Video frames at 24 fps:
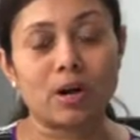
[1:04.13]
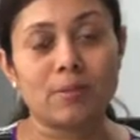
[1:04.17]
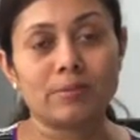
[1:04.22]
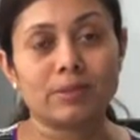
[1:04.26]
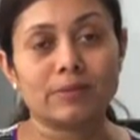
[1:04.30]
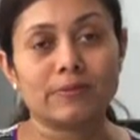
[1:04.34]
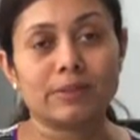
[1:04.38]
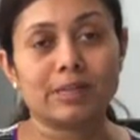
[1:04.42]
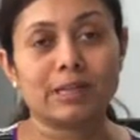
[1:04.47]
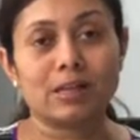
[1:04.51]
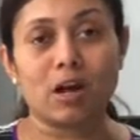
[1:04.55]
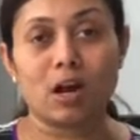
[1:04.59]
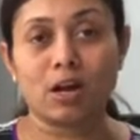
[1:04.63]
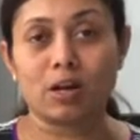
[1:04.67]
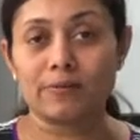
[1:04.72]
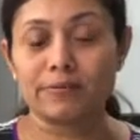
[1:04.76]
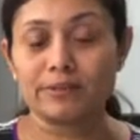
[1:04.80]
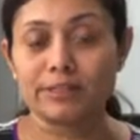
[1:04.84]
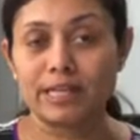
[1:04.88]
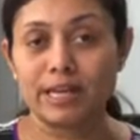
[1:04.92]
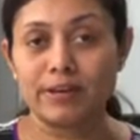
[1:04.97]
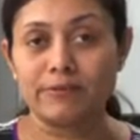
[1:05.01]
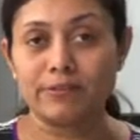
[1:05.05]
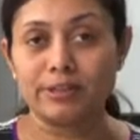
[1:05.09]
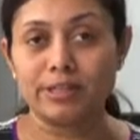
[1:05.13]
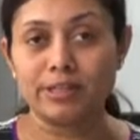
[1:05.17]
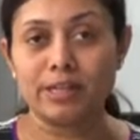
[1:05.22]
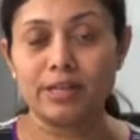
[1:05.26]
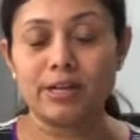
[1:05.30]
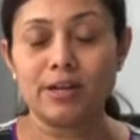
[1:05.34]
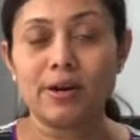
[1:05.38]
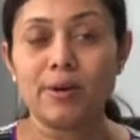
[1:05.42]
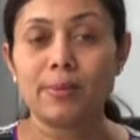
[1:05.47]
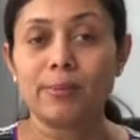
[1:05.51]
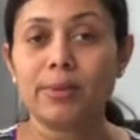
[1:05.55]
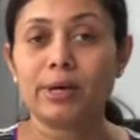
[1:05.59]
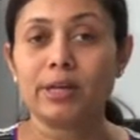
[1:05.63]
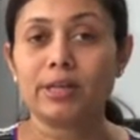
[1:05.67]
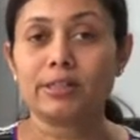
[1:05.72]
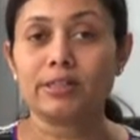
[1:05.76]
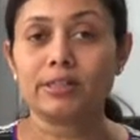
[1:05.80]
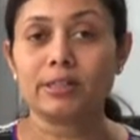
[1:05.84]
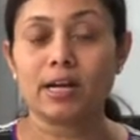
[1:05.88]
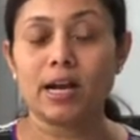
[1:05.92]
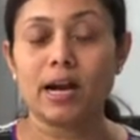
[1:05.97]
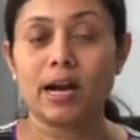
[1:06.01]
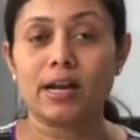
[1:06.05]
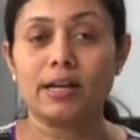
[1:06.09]
comes with a lot of safety,
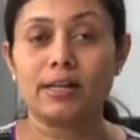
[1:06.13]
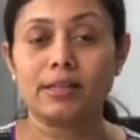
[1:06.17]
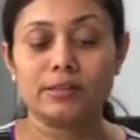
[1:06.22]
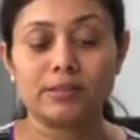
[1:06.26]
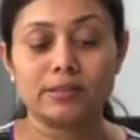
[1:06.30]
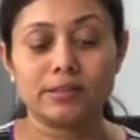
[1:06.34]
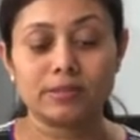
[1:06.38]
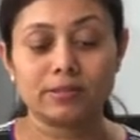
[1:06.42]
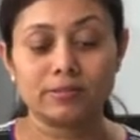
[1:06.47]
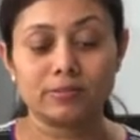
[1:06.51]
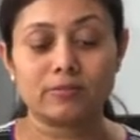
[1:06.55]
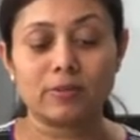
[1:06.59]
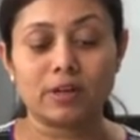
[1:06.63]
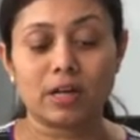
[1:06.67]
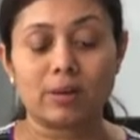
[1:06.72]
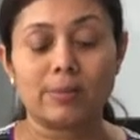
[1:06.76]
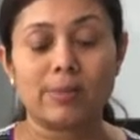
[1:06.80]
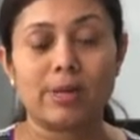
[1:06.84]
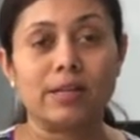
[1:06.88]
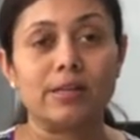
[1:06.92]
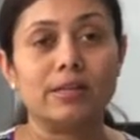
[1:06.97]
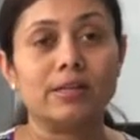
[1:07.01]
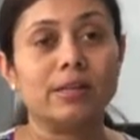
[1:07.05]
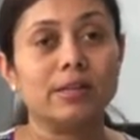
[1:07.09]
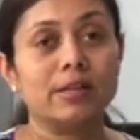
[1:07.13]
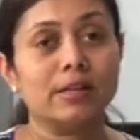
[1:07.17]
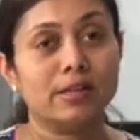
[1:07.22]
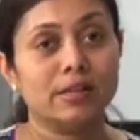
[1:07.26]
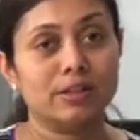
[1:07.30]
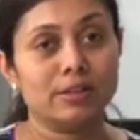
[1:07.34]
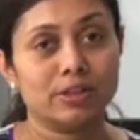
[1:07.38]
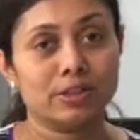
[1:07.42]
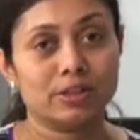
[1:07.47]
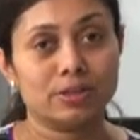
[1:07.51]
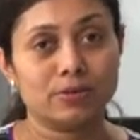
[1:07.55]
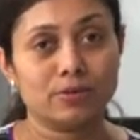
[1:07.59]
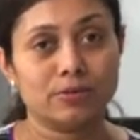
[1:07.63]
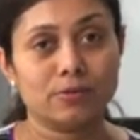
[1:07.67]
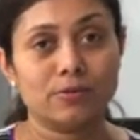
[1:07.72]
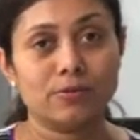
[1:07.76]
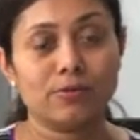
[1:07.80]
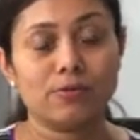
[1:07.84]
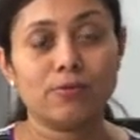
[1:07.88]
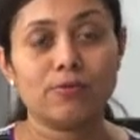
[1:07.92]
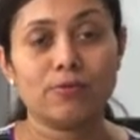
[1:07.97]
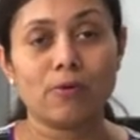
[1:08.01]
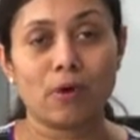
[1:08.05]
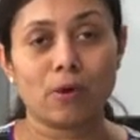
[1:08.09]
but I still recommend to
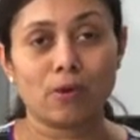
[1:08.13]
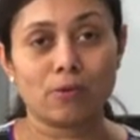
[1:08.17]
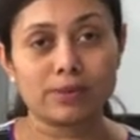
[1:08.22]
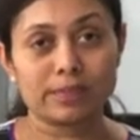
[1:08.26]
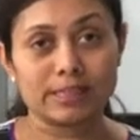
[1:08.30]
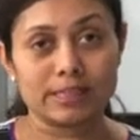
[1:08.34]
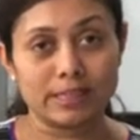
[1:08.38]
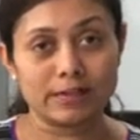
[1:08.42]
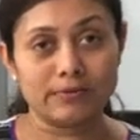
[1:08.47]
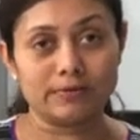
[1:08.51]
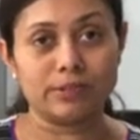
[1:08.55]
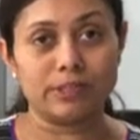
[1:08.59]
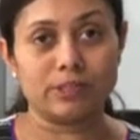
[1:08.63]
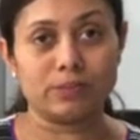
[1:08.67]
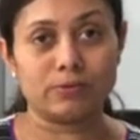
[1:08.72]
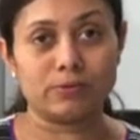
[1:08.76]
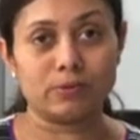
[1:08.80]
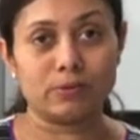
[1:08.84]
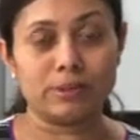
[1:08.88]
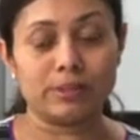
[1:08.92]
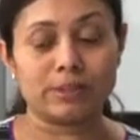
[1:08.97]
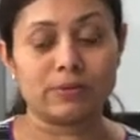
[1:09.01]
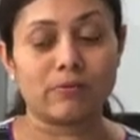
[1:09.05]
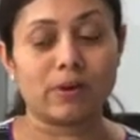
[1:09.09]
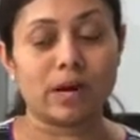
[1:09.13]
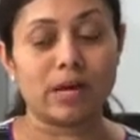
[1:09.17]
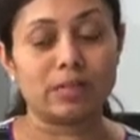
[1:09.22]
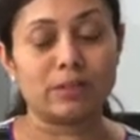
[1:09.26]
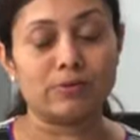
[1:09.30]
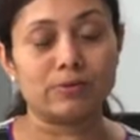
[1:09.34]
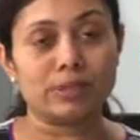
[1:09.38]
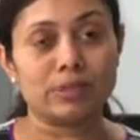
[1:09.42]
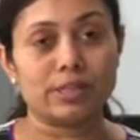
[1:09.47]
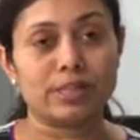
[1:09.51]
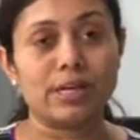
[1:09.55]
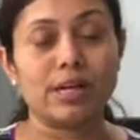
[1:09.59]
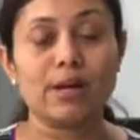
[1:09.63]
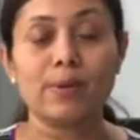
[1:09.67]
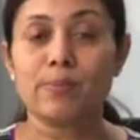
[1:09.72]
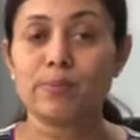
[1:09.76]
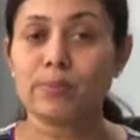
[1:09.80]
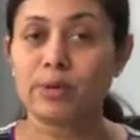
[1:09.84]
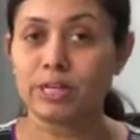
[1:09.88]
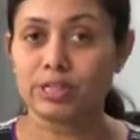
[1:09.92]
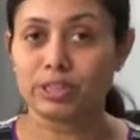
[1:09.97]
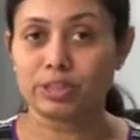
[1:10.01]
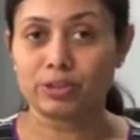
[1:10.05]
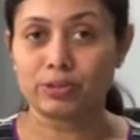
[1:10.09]
follow safety rules while using
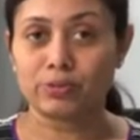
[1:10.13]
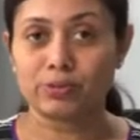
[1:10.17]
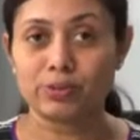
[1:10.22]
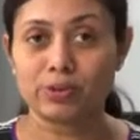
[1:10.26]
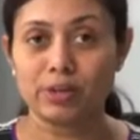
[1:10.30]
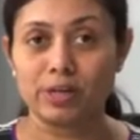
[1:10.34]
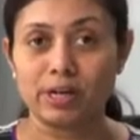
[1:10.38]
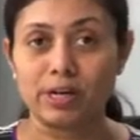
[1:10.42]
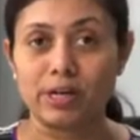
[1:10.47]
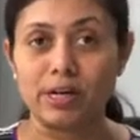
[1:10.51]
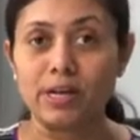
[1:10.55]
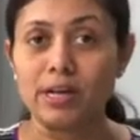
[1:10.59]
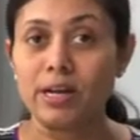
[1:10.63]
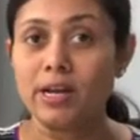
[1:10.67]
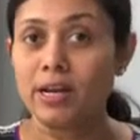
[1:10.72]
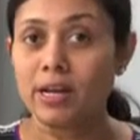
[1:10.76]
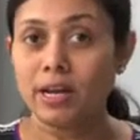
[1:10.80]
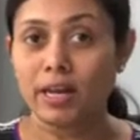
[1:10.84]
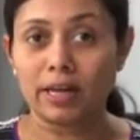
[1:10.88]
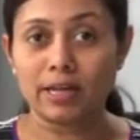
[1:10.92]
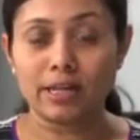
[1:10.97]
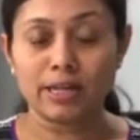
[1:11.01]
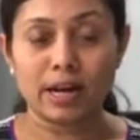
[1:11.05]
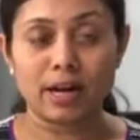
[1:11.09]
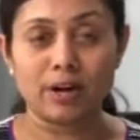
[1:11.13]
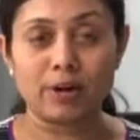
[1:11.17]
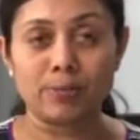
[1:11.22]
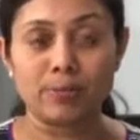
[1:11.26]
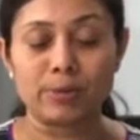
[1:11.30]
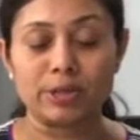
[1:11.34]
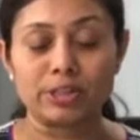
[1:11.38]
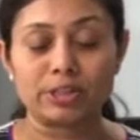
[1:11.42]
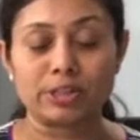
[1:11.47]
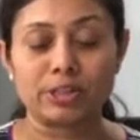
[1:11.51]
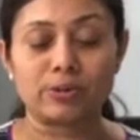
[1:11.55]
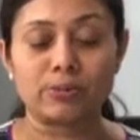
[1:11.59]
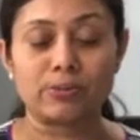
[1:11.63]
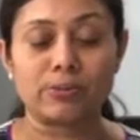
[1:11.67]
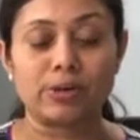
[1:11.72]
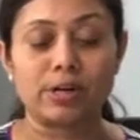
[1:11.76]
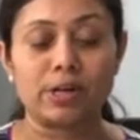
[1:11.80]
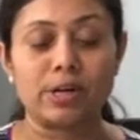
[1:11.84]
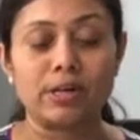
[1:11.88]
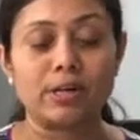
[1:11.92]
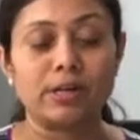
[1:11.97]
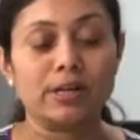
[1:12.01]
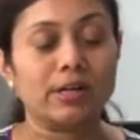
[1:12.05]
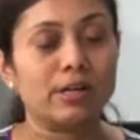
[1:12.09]
pressure cooker. Any kind of pressure
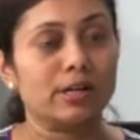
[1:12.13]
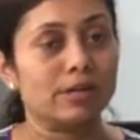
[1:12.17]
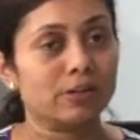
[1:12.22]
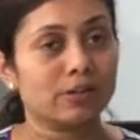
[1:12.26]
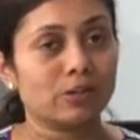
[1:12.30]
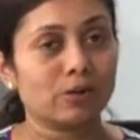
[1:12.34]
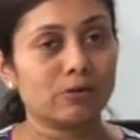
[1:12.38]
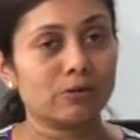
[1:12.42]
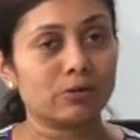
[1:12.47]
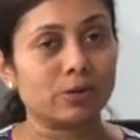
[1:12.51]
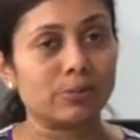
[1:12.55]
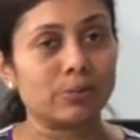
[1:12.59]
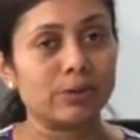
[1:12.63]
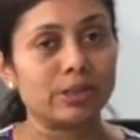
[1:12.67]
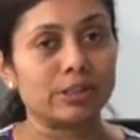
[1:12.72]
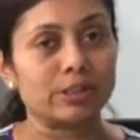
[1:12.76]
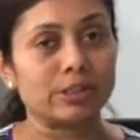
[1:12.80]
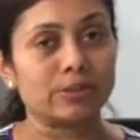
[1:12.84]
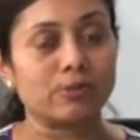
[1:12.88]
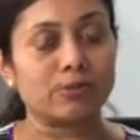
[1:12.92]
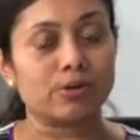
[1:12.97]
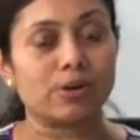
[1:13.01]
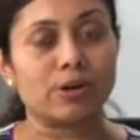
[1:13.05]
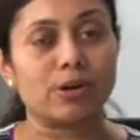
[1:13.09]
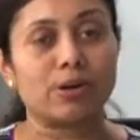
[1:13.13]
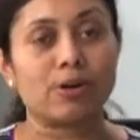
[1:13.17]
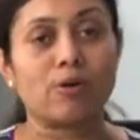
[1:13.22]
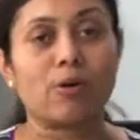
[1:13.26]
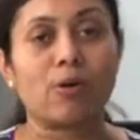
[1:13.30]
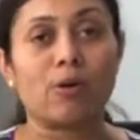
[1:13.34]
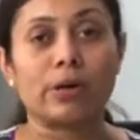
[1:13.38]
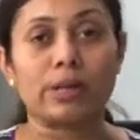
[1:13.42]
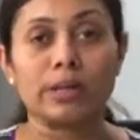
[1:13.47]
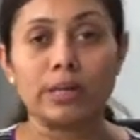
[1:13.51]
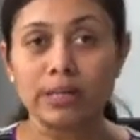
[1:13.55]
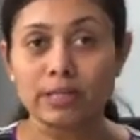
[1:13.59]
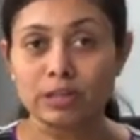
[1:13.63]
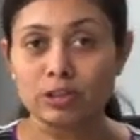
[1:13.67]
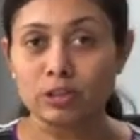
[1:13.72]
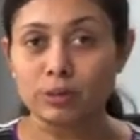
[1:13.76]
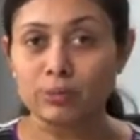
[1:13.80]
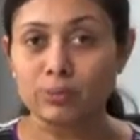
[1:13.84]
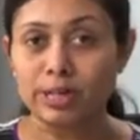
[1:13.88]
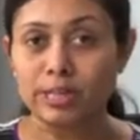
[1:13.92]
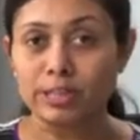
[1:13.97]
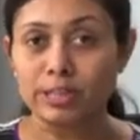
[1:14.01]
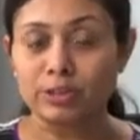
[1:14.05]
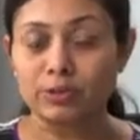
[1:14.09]
cooker, stovetop pressure cooker or
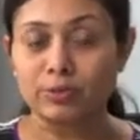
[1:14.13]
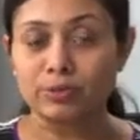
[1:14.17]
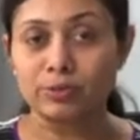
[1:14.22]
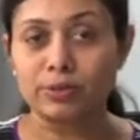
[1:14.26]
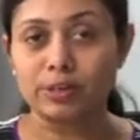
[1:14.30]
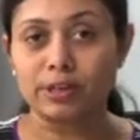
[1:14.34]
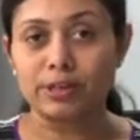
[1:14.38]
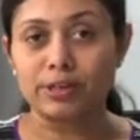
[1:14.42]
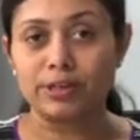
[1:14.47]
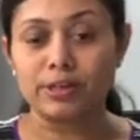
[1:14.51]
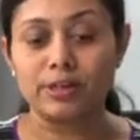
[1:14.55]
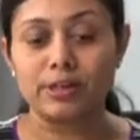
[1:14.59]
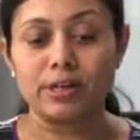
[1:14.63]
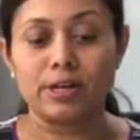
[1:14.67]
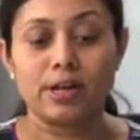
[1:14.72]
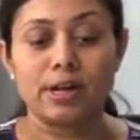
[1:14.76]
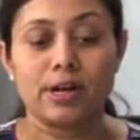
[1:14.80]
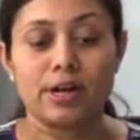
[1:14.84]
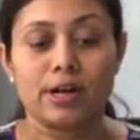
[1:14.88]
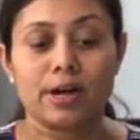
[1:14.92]
electric pressure cooker.